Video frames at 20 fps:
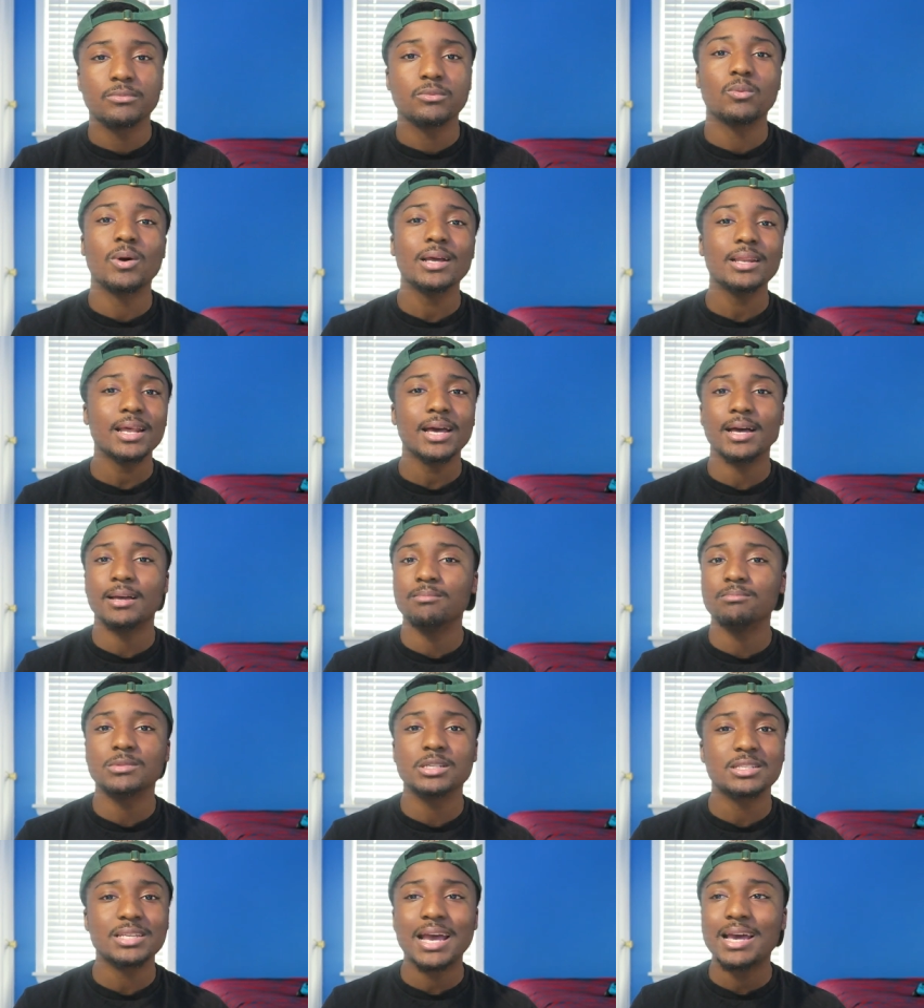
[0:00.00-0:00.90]
Why not?
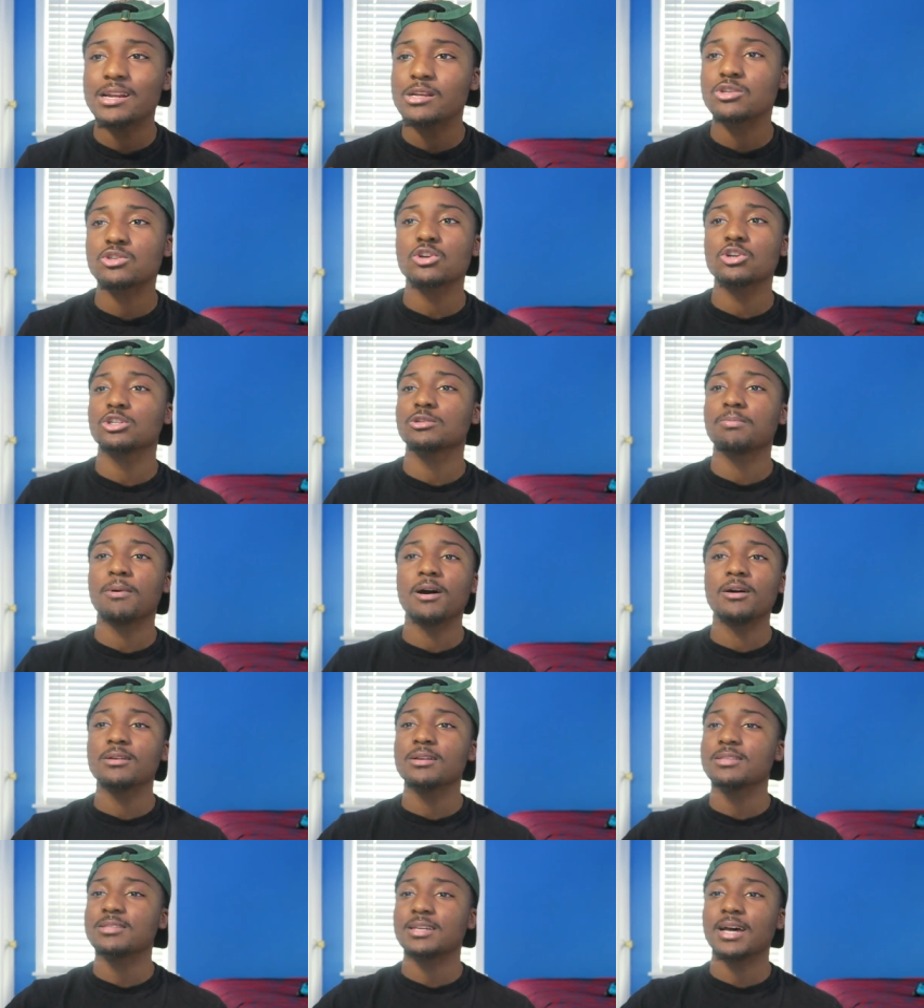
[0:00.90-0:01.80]
Just add a search
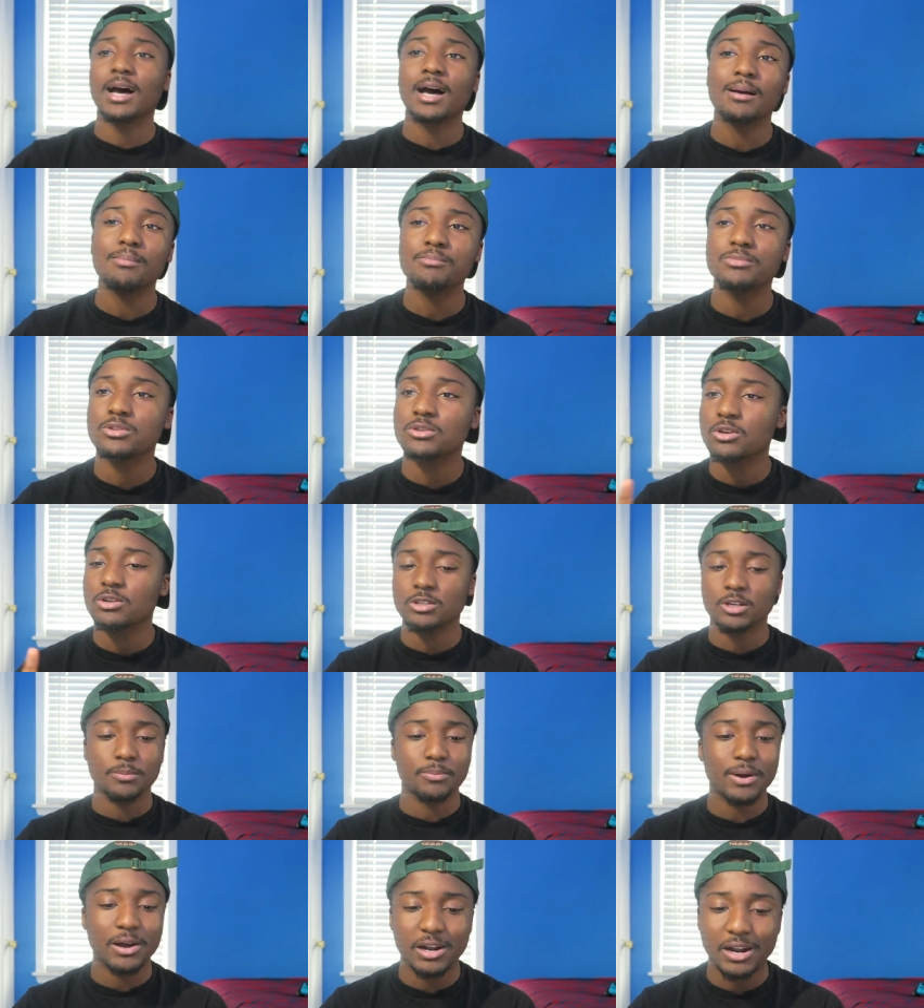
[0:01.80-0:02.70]
bar on the top,
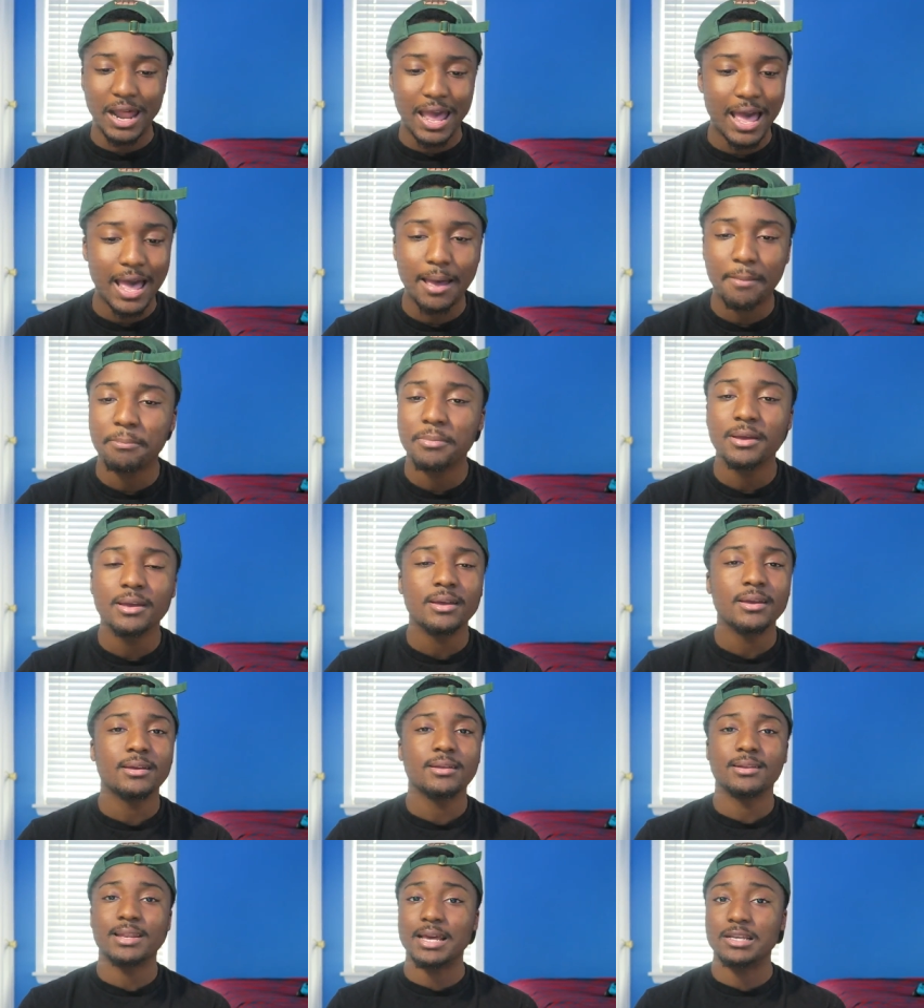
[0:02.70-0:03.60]
search up our app
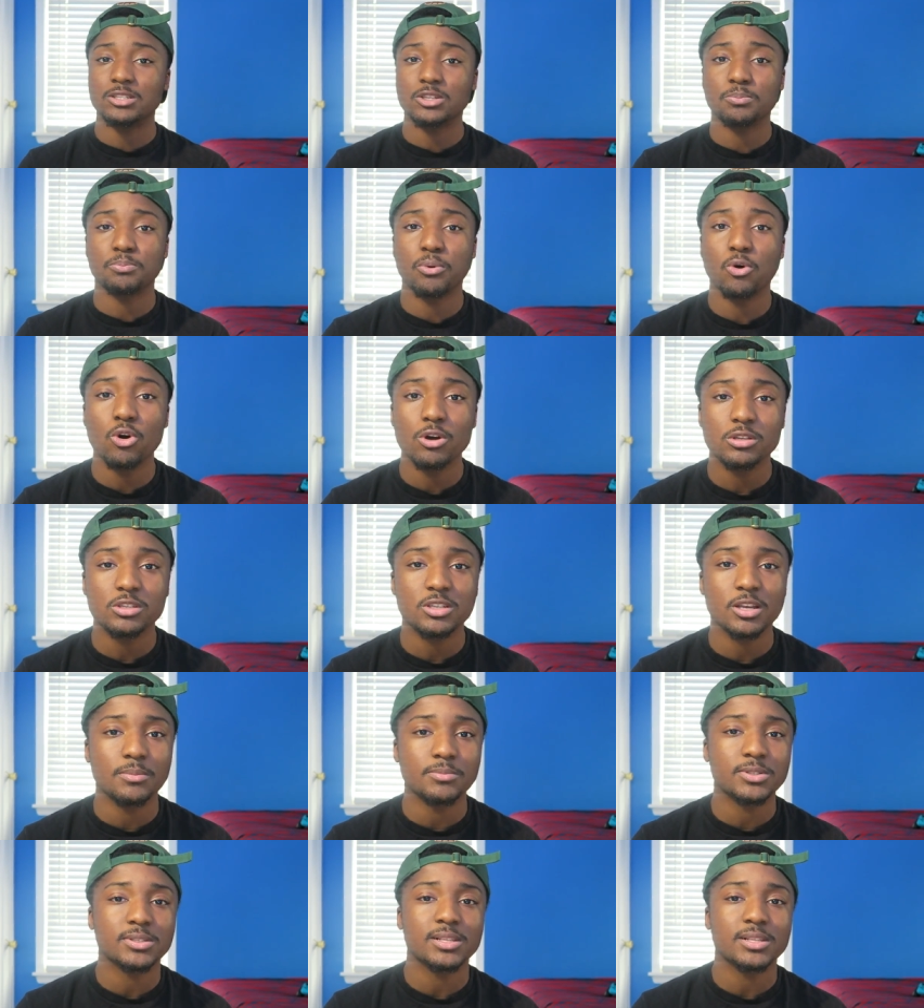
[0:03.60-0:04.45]
that supports some